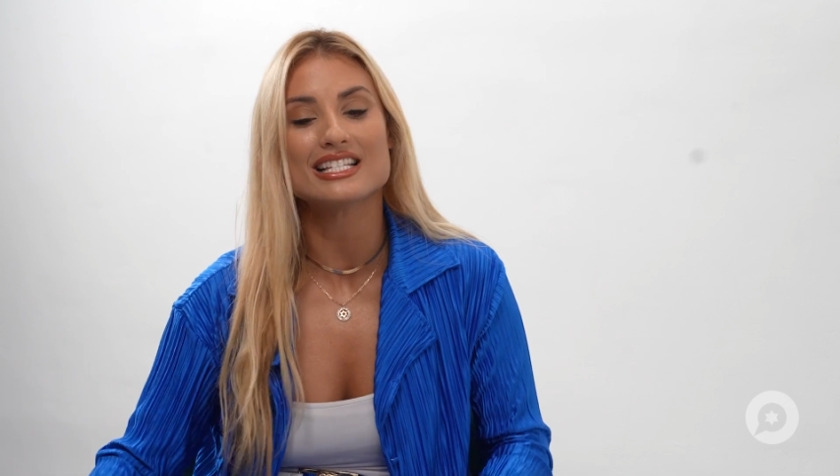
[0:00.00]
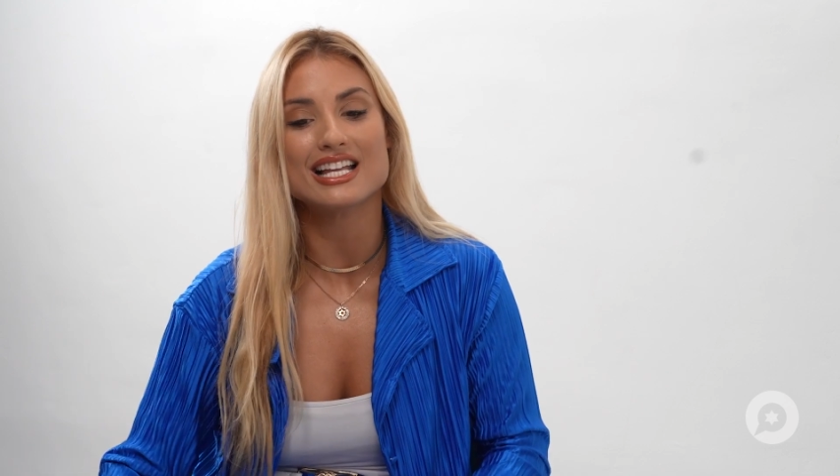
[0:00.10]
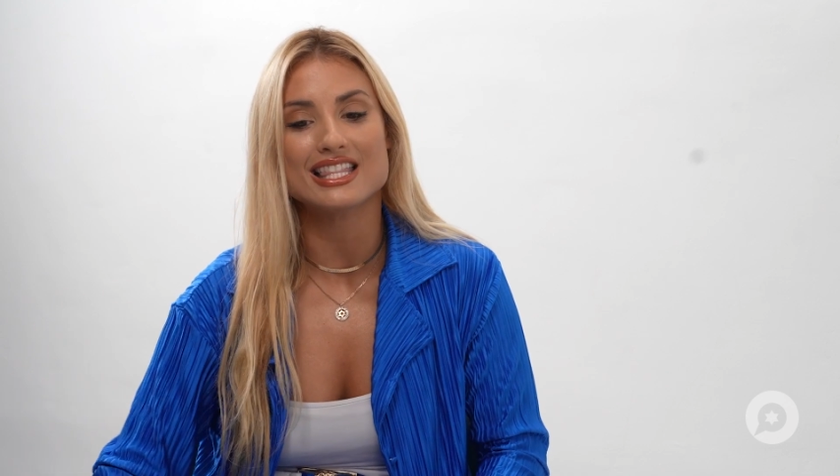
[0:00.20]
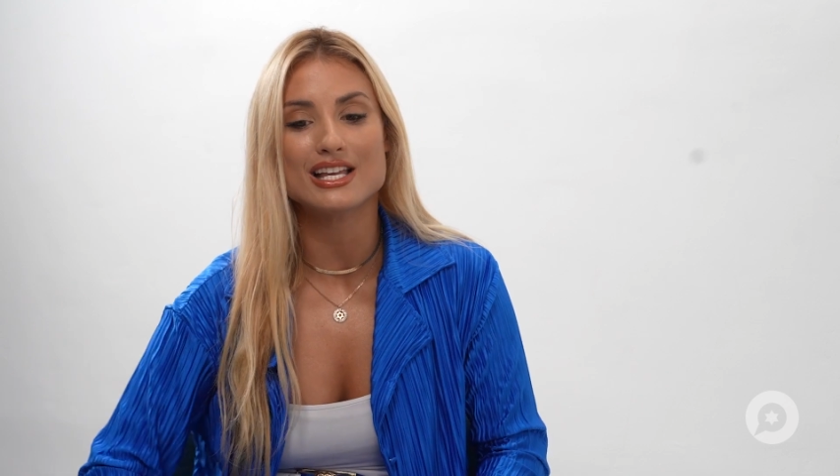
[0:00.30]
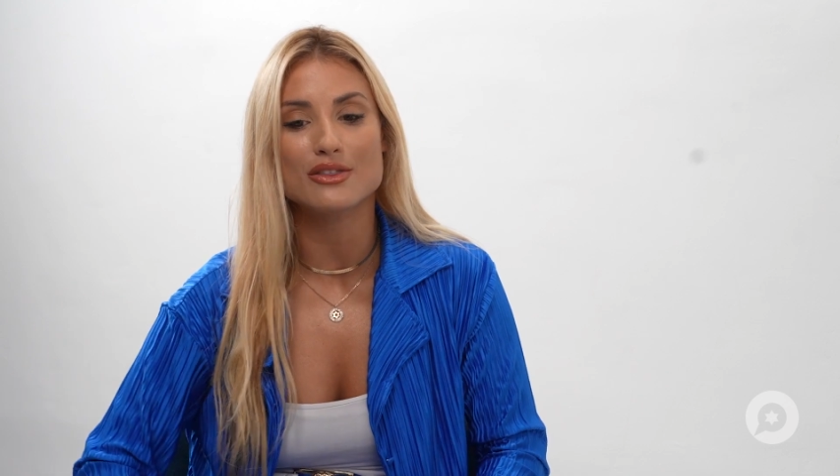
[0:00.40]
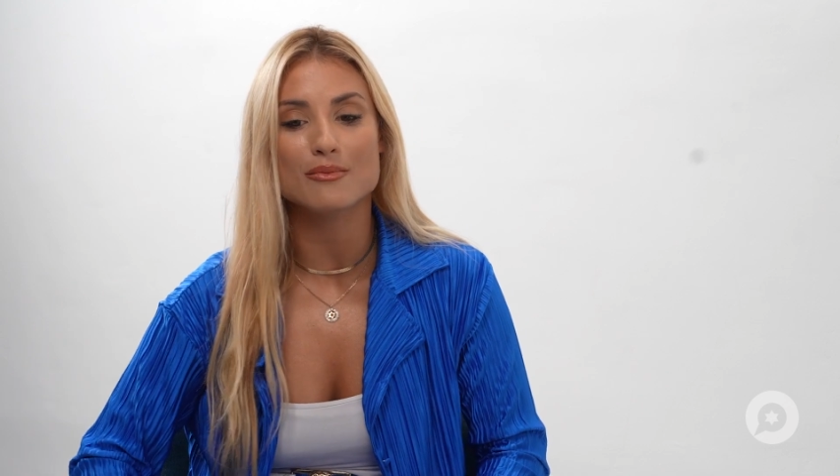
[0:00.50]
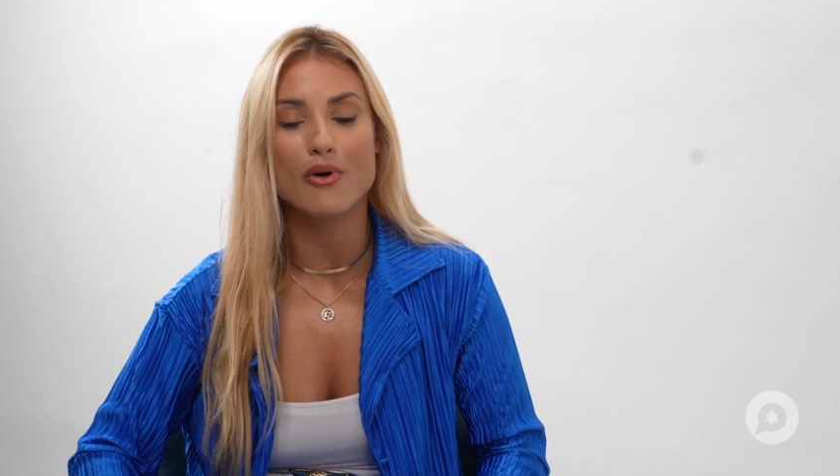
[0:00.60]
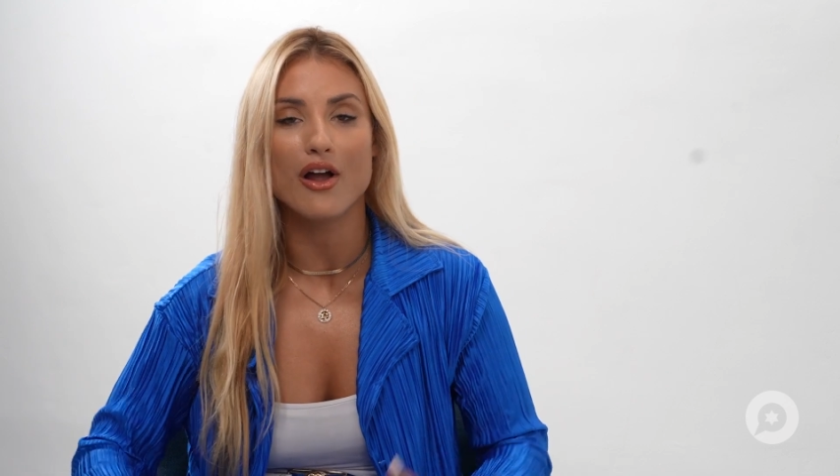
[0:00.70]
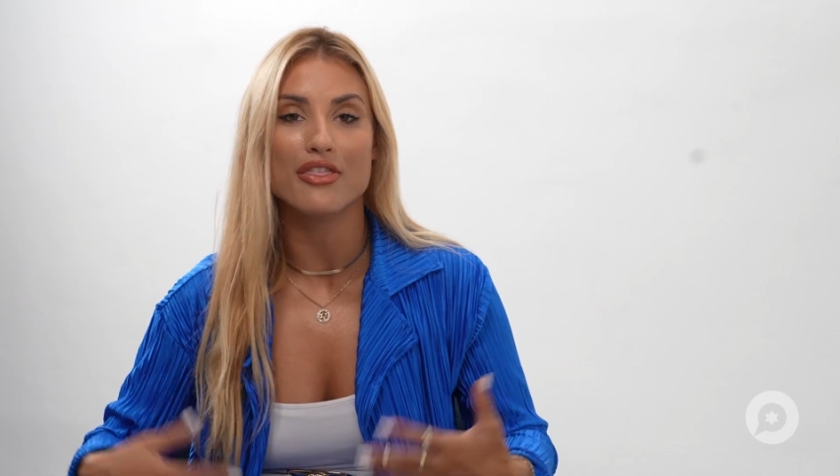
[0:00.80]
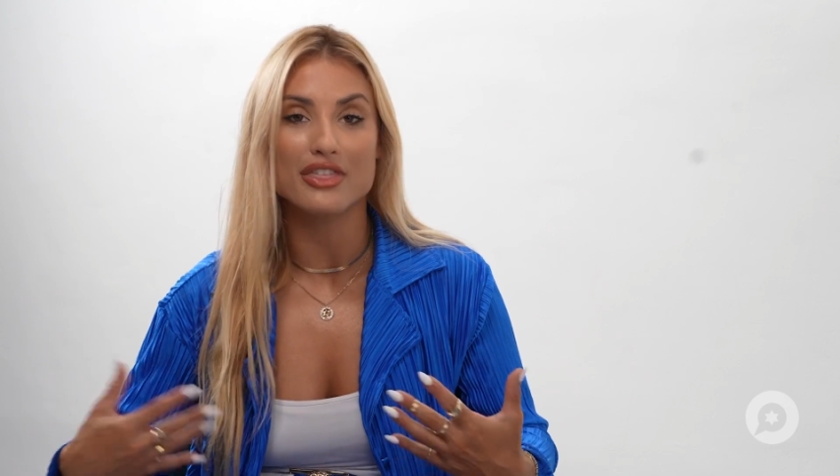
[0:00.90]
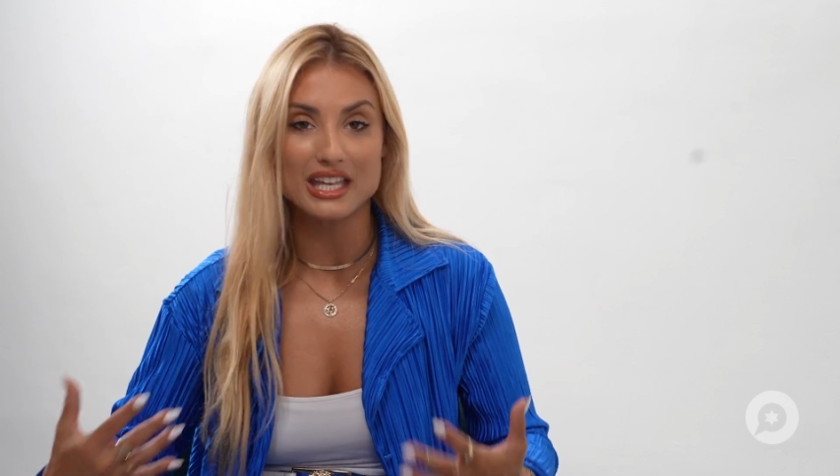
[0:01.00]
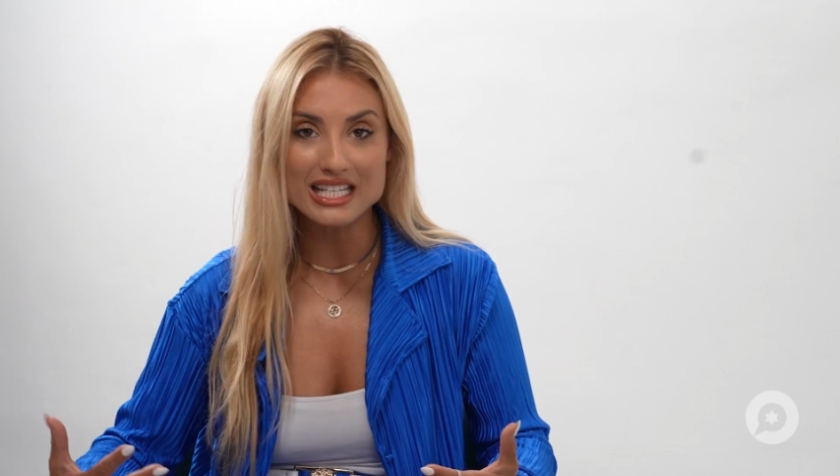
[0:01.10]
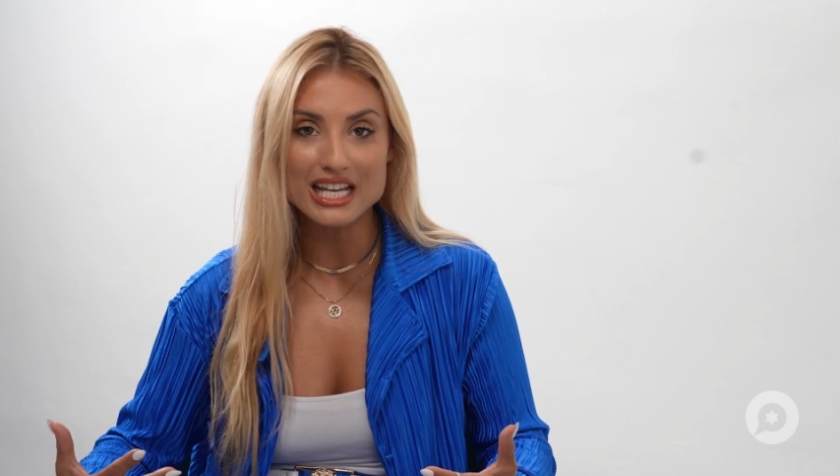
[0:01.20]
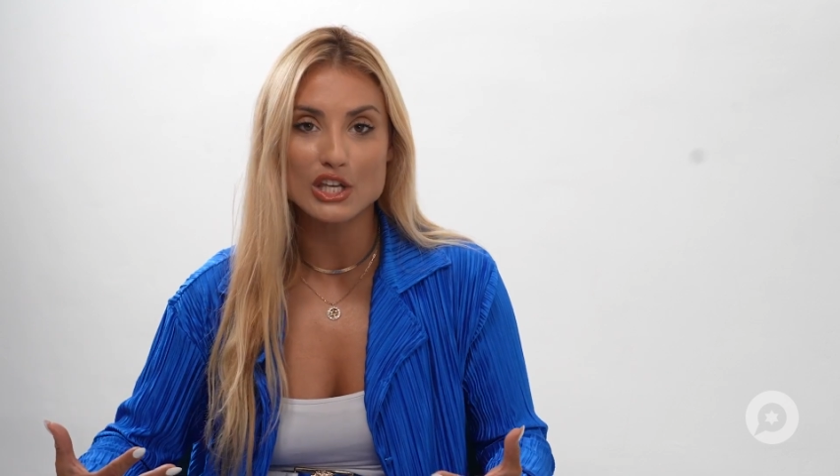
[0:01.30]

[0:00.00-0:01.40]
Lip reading: I think the more authentic